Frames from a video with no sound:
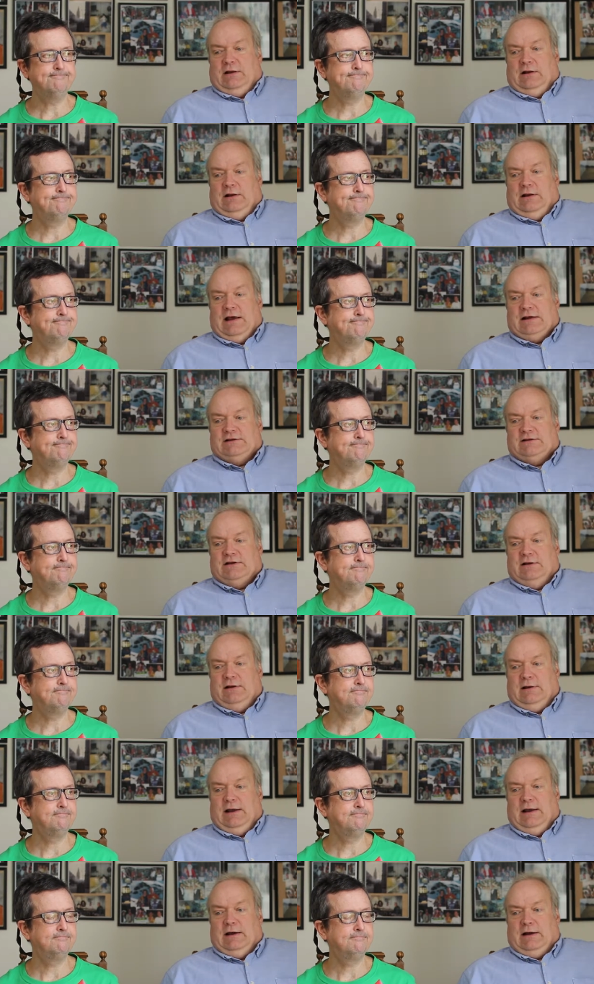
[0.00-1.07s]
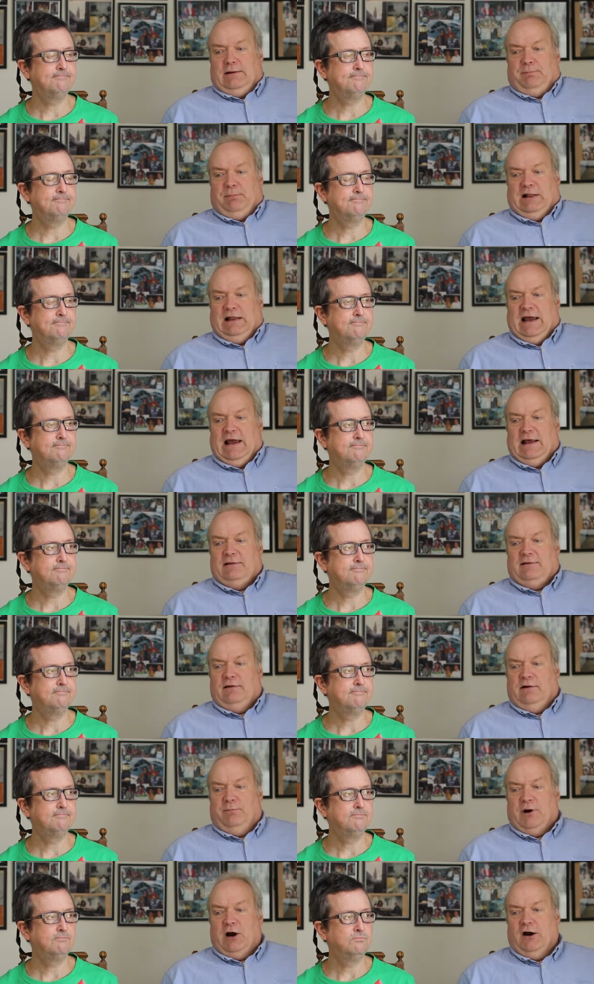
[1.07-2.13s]
Speaker 1: next to the uh, plant
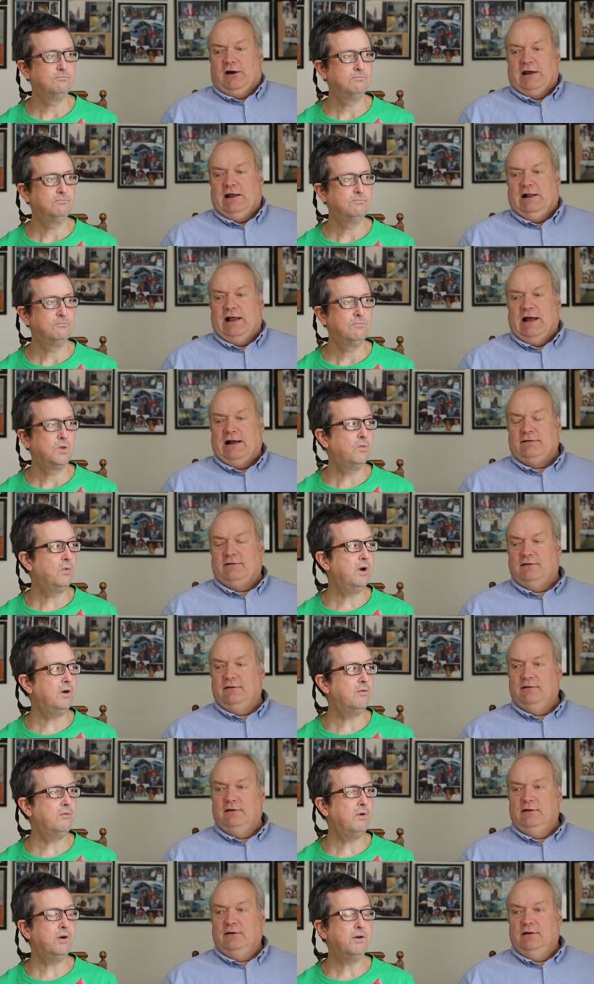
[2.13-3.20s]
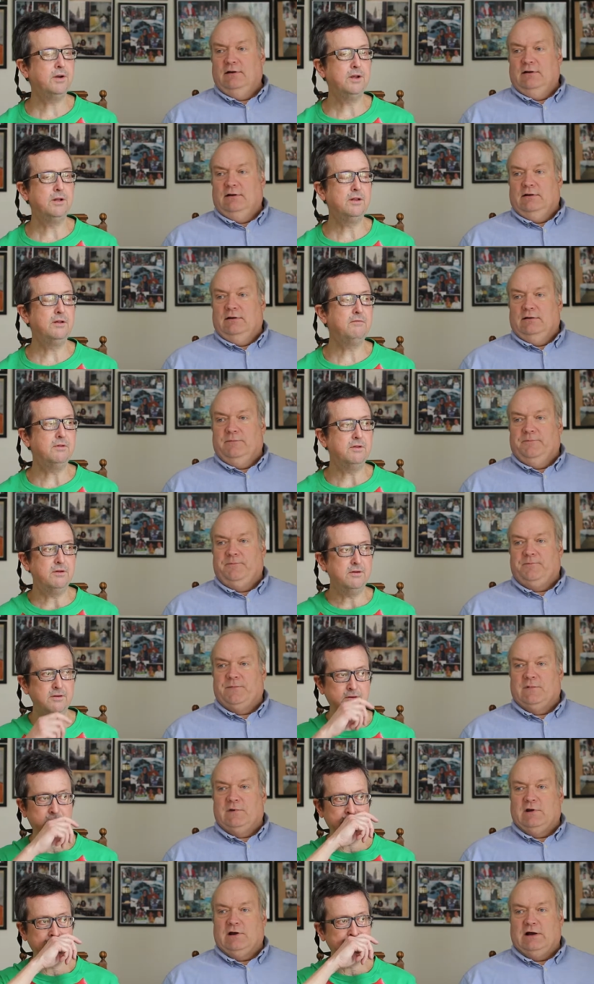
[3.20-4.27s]
in a parking lot. Where? Where in Cleveland?
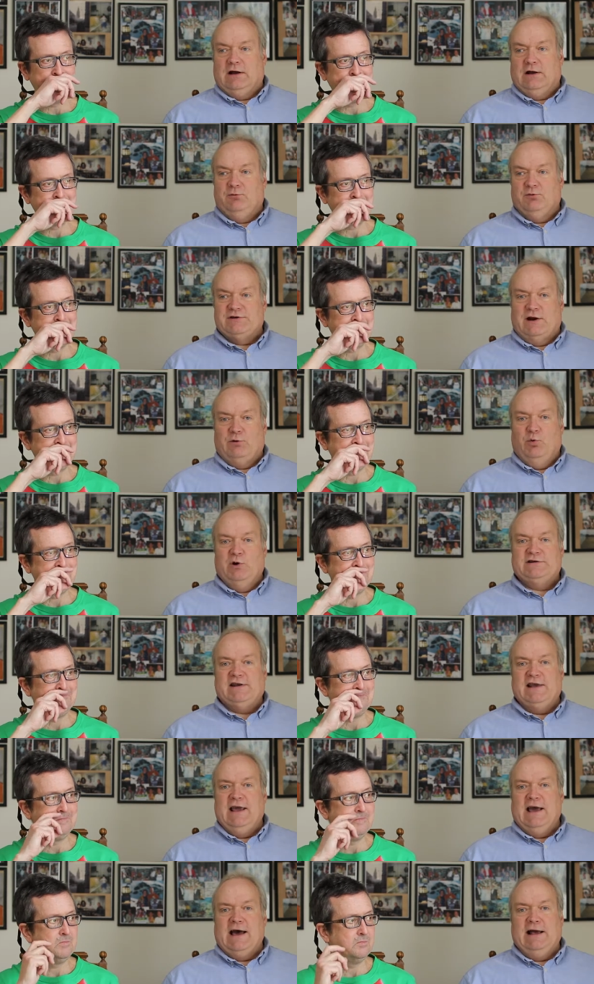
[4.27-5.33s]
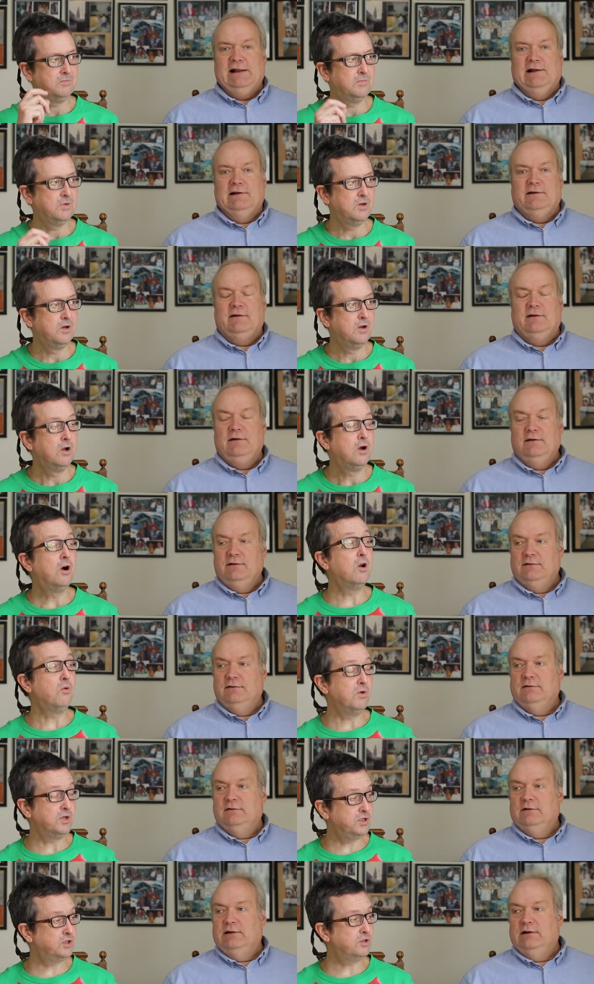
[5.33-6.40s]
Uh, it was on Whiskey Island
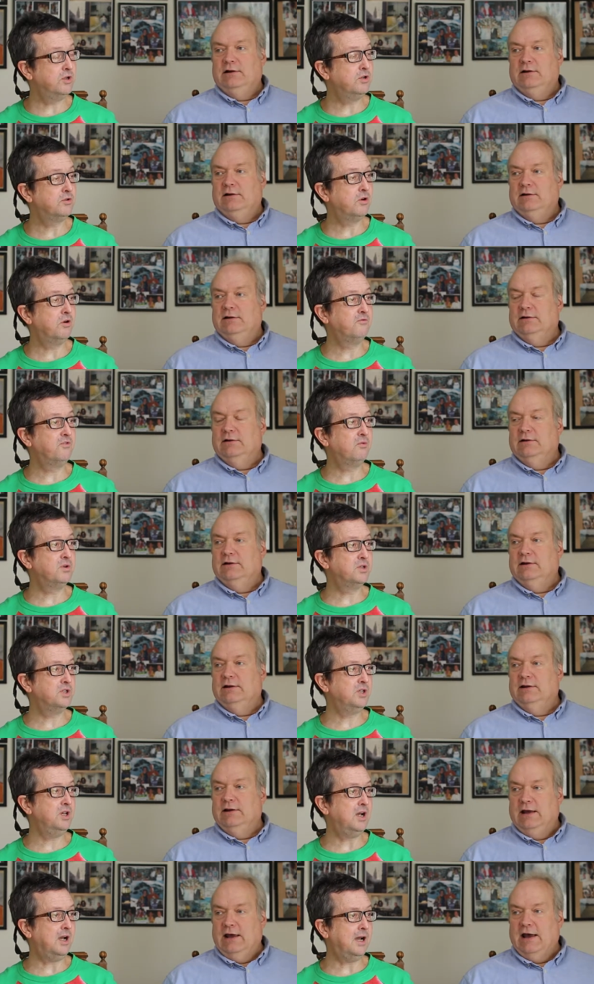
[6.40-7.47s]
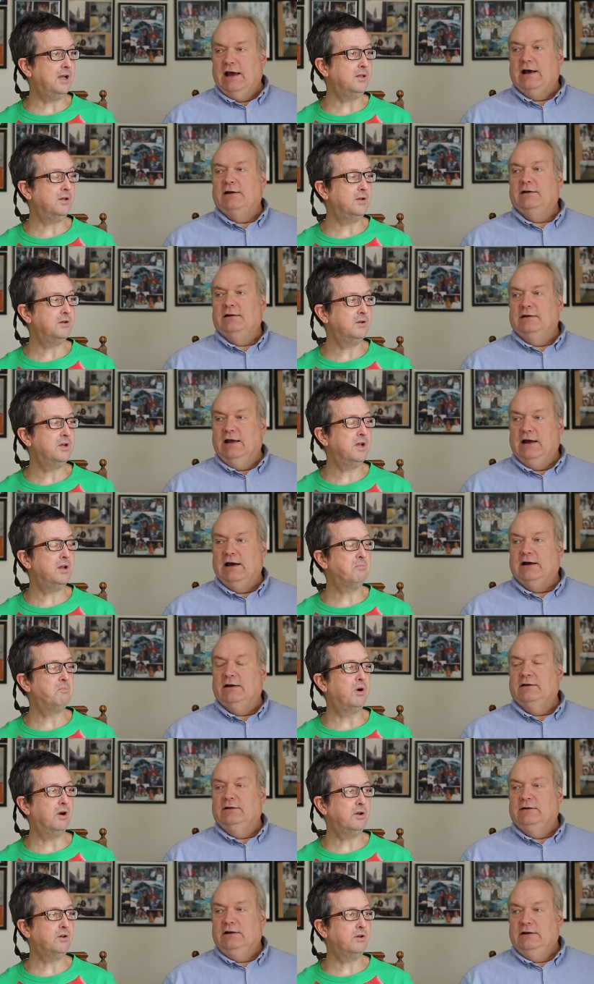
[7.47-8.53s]
Speaker 2: on Whiskey, so you drove to Whiskey yeah, Island yeah.
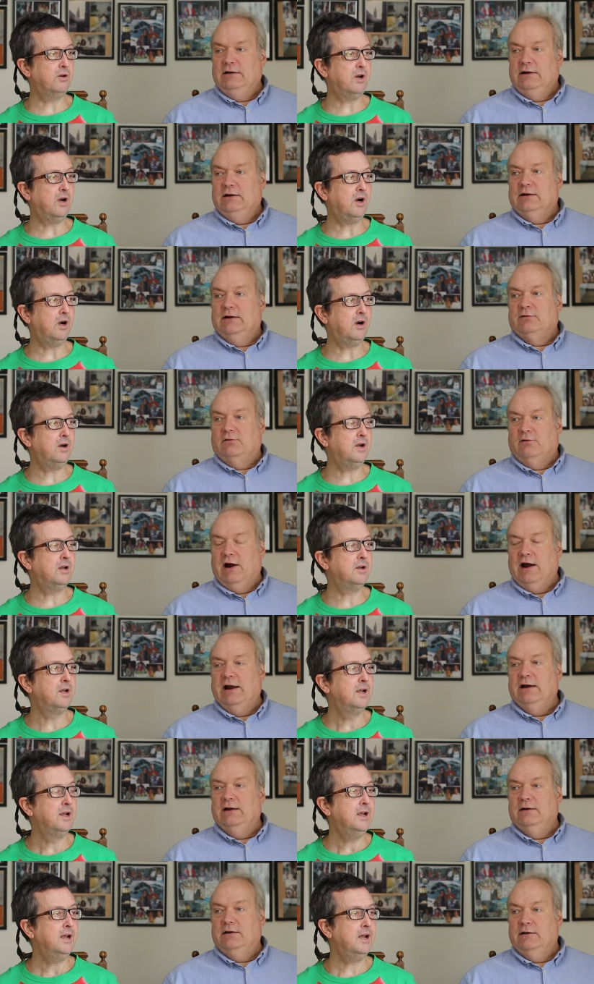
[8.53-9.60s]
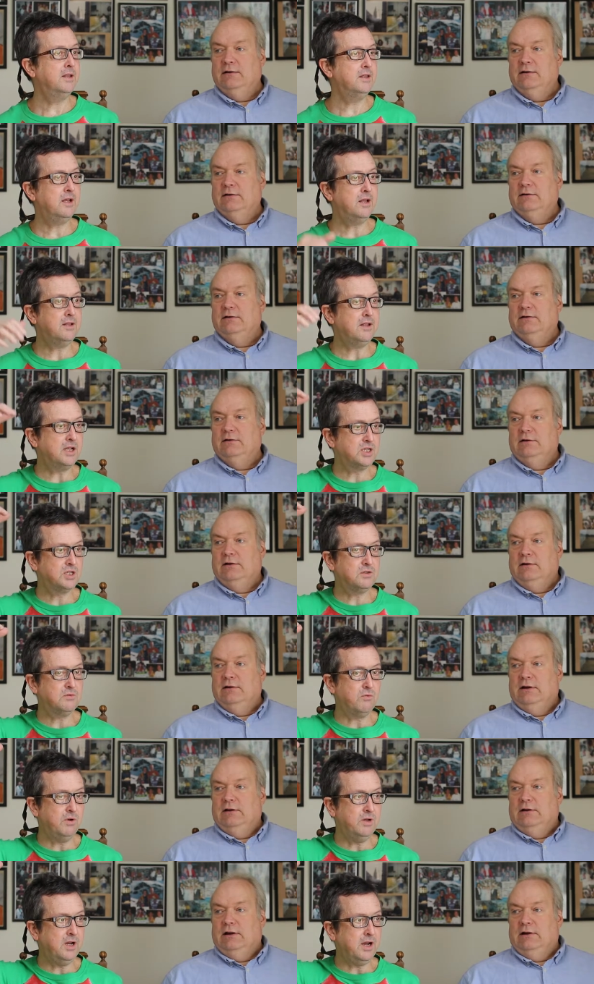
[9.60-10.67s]
and parked your car, right? And, and that that's
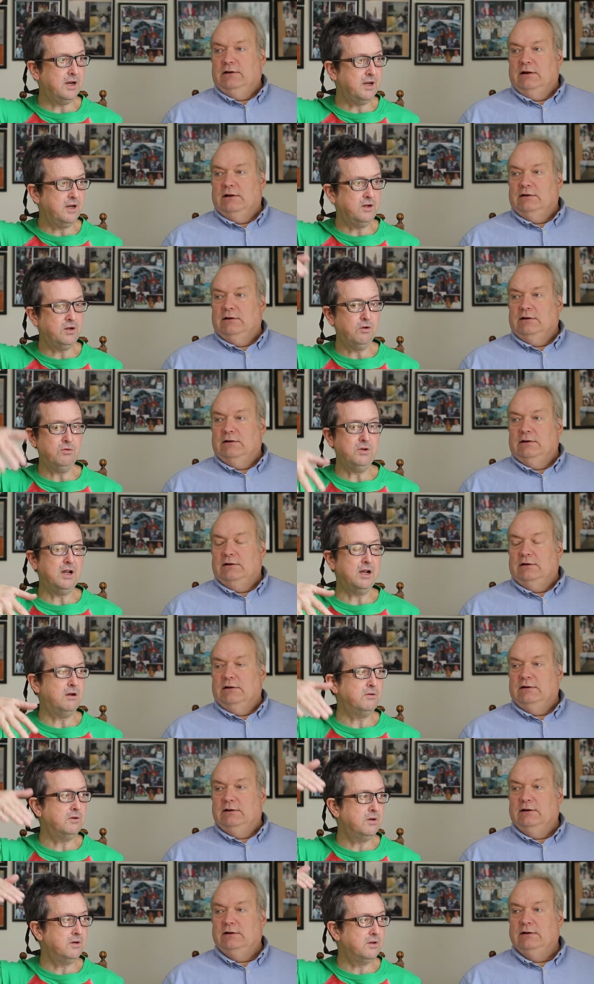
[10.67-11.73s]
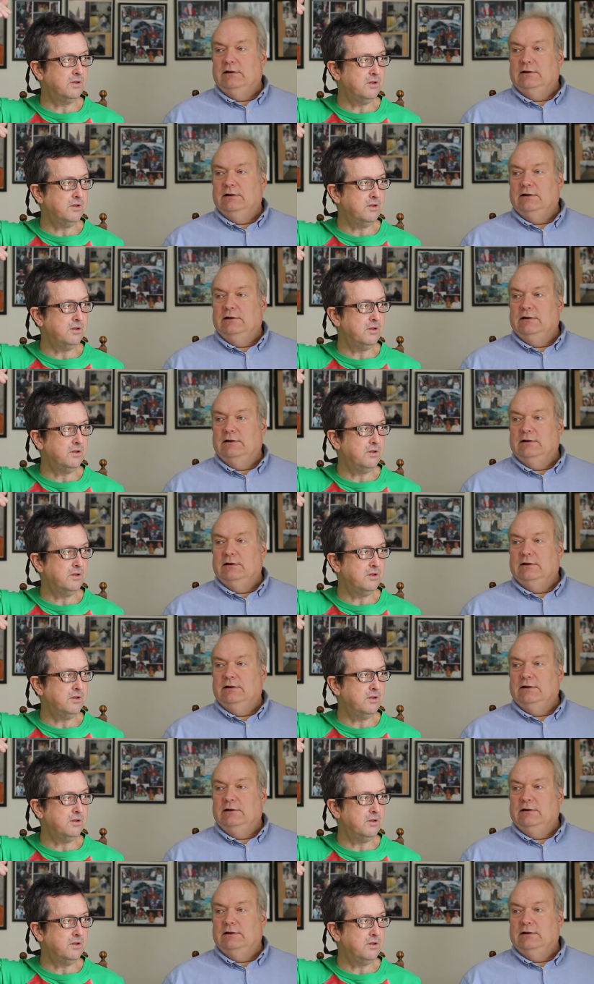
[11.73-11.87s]
where you got to go down into